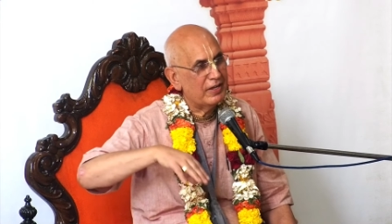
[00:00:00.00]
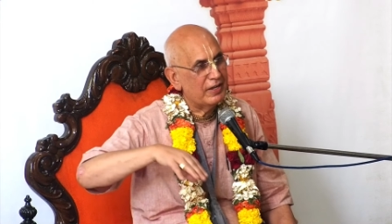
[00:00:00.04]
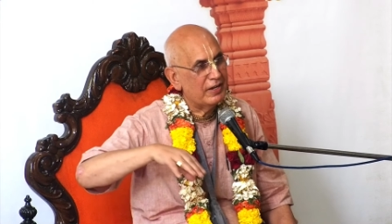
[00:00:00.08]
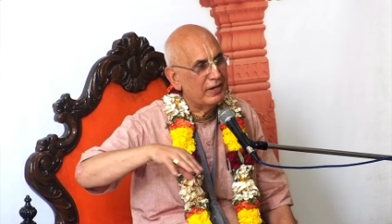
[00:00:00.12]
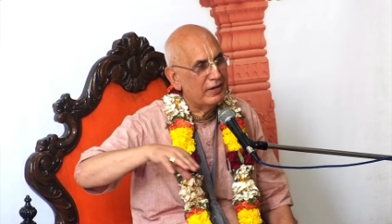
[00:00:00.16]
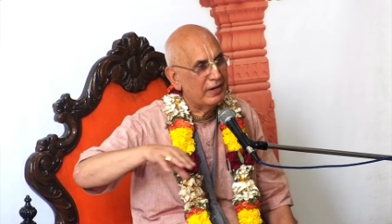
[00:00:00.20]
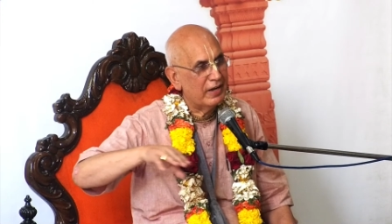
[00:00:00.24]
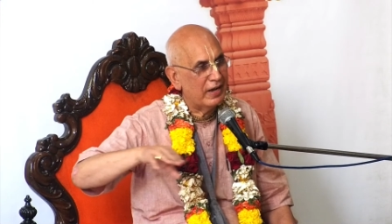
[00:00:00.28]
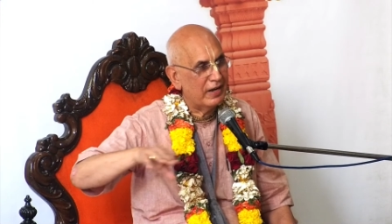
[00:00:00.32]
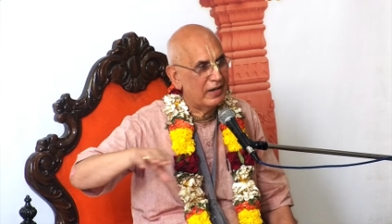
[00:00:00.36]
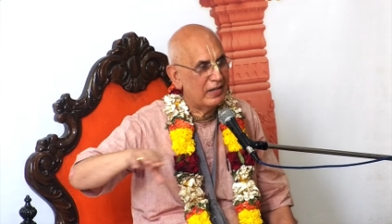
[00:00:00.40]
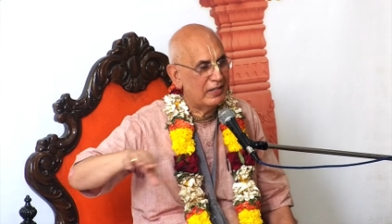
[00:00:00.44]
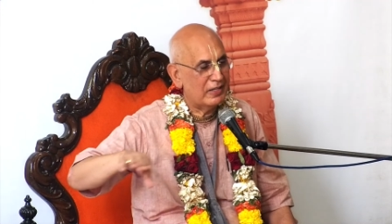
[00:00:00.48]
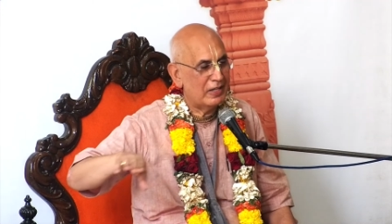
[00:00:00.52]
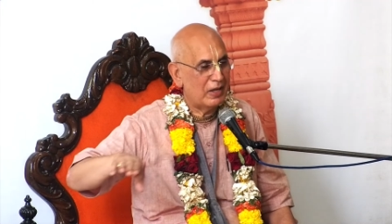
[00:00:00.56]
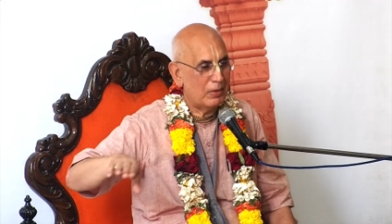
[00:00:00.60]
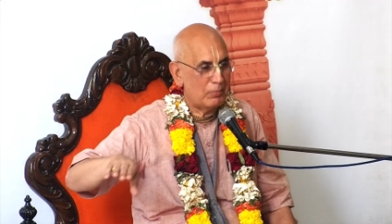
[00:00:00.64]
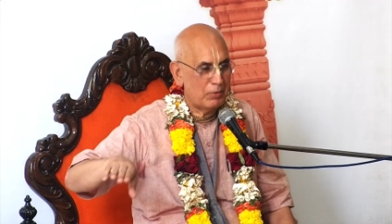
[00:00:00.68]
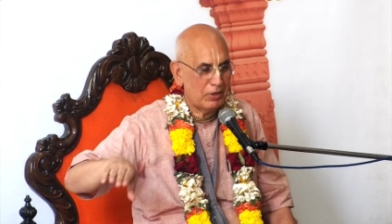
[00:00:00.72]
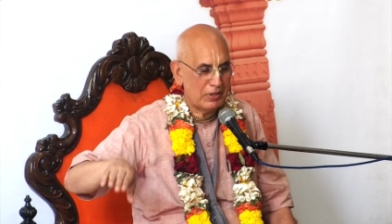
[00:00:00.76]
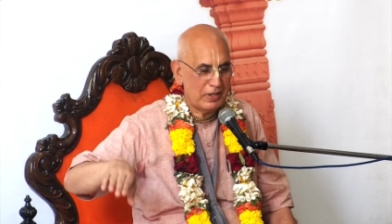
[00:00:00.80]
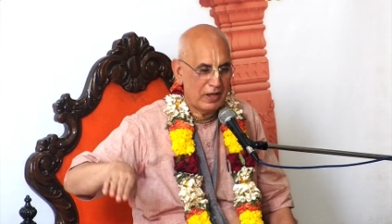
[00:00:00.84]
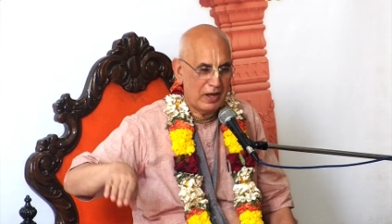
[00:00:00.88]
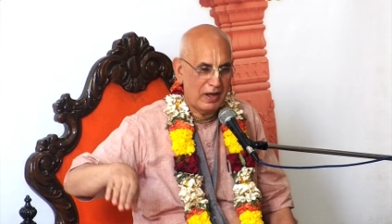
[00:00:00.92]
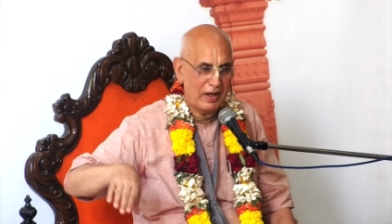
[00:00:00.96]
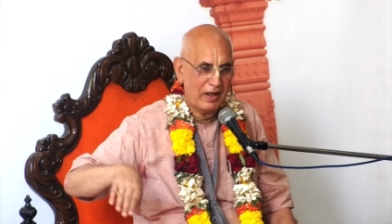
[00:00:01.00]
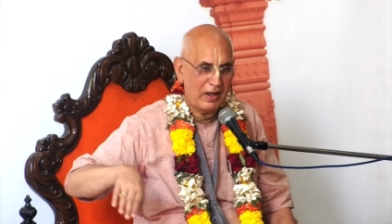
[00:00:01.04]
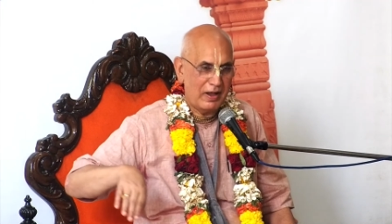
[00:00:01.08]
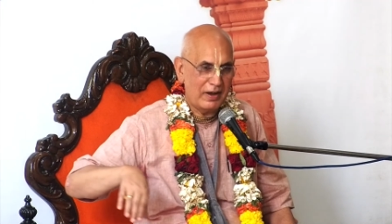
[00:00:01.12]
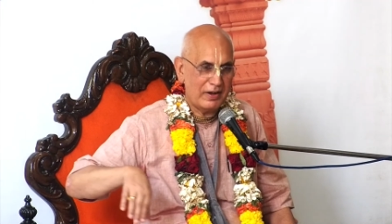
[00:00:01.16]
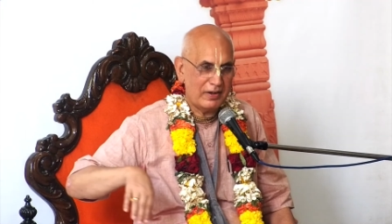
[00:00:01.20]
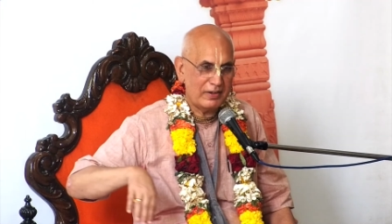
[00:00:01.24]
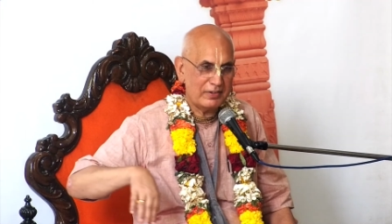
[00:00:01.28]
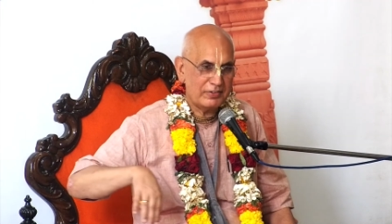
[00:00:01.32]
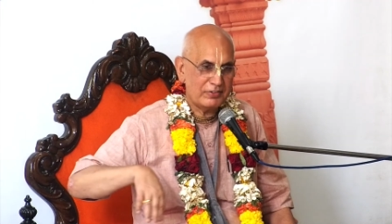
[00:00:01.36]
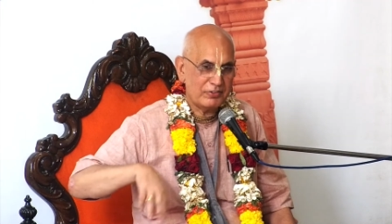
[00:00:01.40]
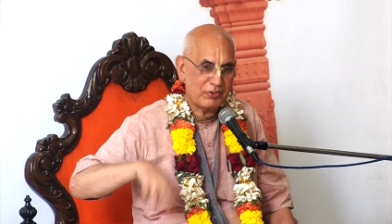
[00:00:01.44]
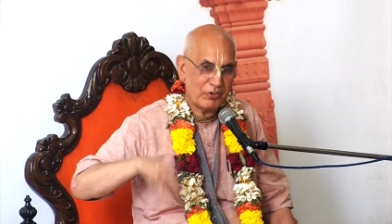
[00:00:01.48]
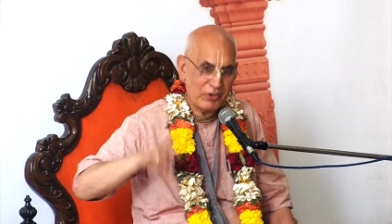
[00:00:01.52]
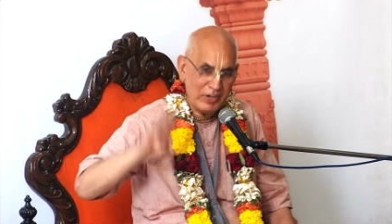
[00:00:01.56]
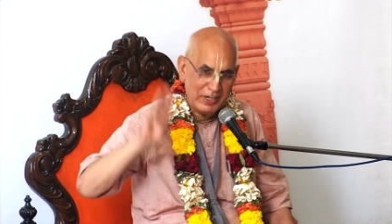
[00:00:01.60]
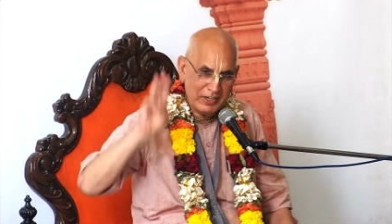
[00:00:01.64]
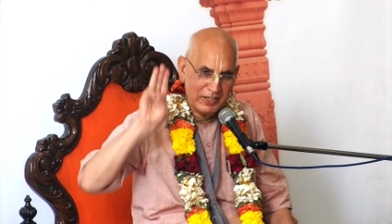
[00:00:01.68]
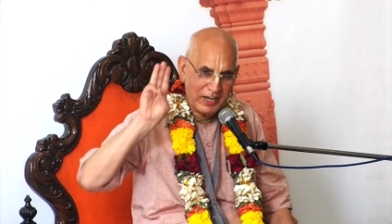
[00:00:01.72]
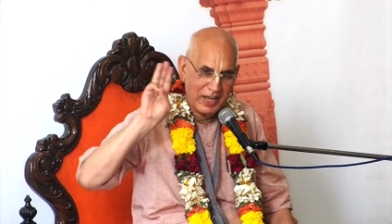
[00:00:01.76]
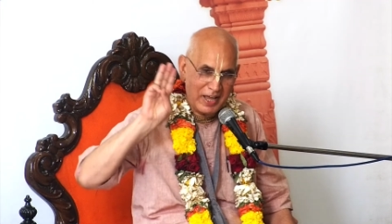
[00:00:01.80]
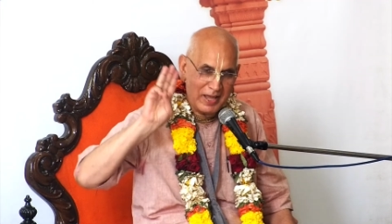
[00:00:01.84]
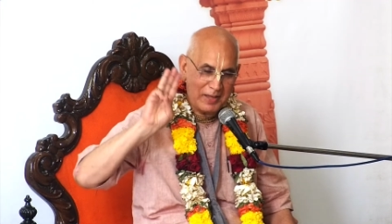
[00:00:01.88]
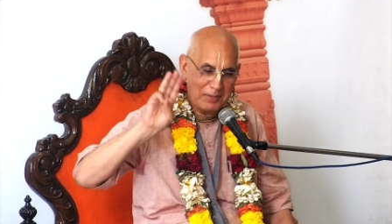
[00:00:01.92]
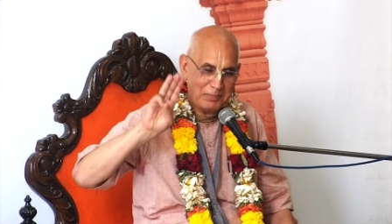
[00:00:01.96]
Radha Damodar, 3
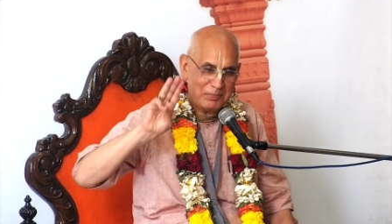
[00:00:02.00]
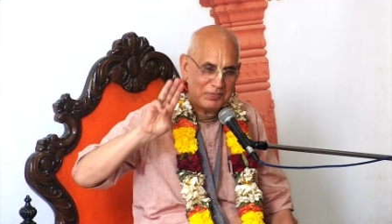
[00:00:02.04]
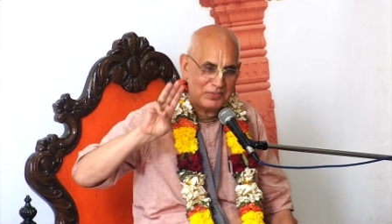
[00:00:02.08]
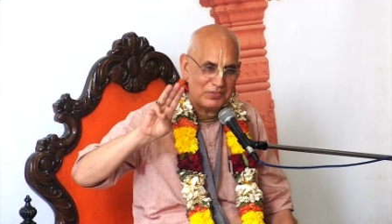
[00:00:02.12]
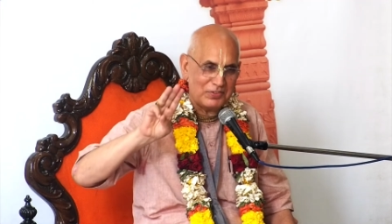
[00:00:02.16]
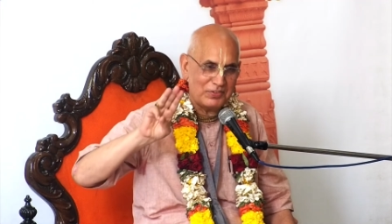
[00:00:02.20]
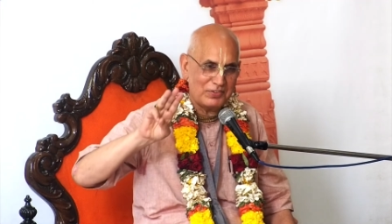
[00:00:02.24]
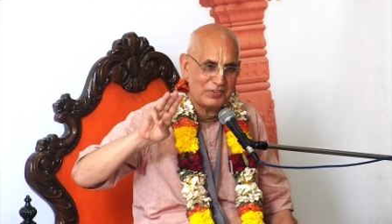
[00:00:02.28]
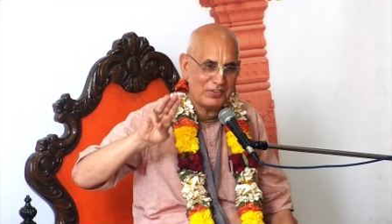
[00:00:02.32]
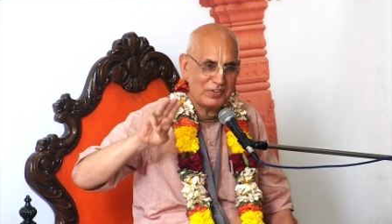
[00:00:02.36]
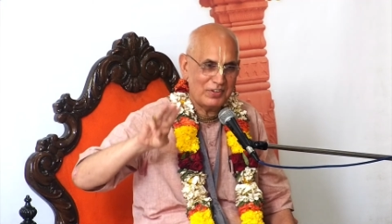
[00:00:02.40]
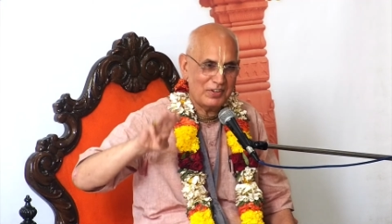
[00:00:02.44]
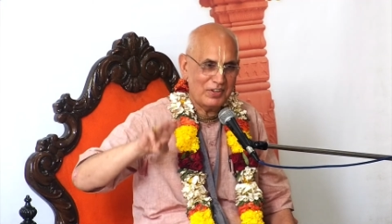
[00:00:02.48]
times,